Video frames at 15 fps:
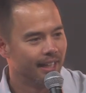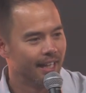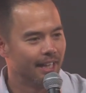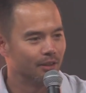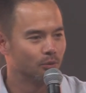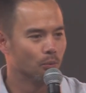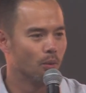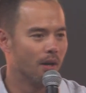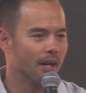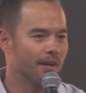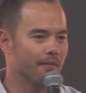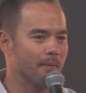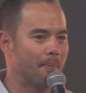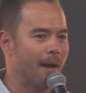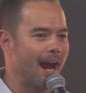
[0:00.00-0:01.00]
as one
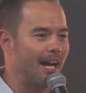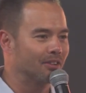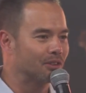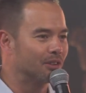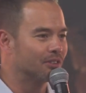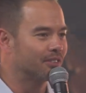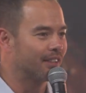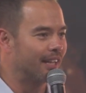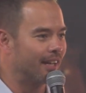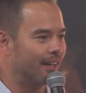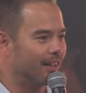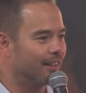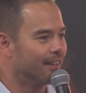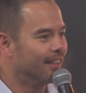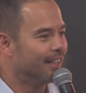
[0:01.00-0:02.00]
of the pastors
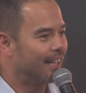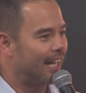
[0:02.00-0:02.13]
here.